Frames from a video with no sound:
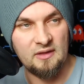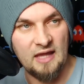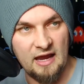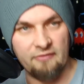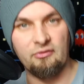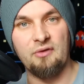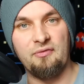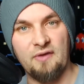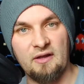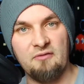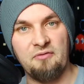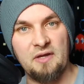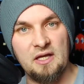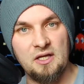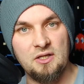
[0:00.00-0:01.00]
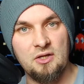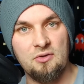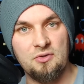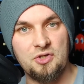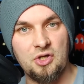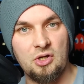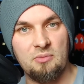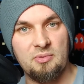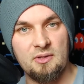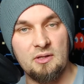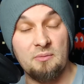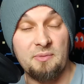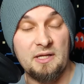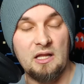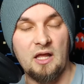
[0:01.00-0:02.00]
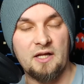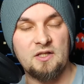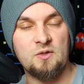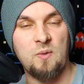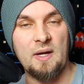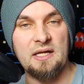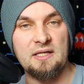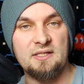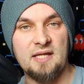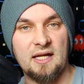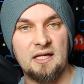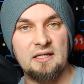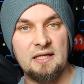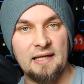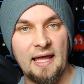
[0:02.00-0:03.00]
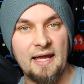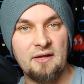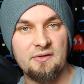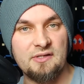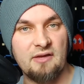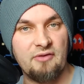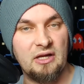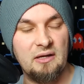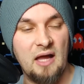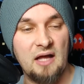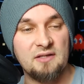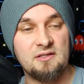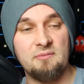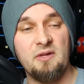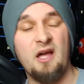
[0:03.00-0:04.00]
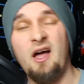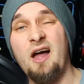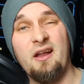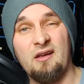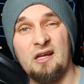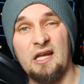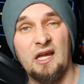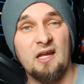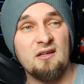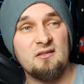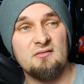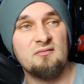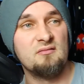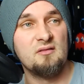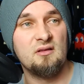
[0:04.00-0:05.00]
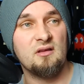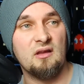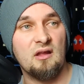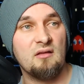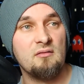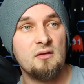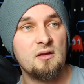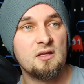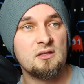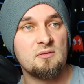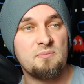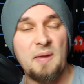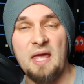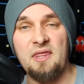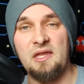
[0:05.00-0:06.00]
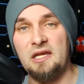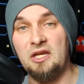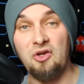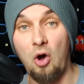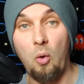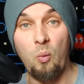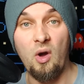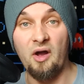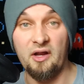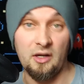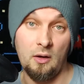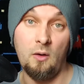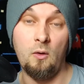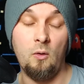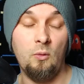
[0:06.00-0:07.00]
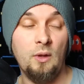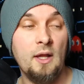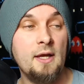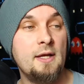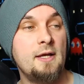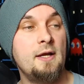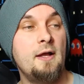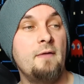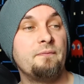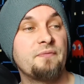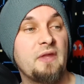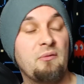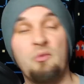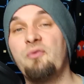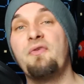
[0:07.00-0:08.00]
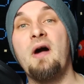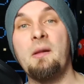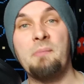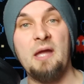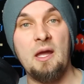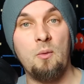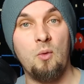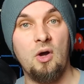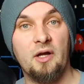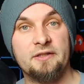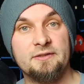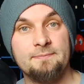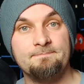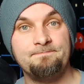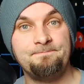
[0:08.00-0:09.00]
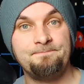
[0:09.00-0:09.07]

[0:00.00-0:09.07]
everything via YouTube. There'll be like a 20 second delay or something nuts. I'm like, I don't care. You know, better than it not working at all. And well, fuck me, it worked.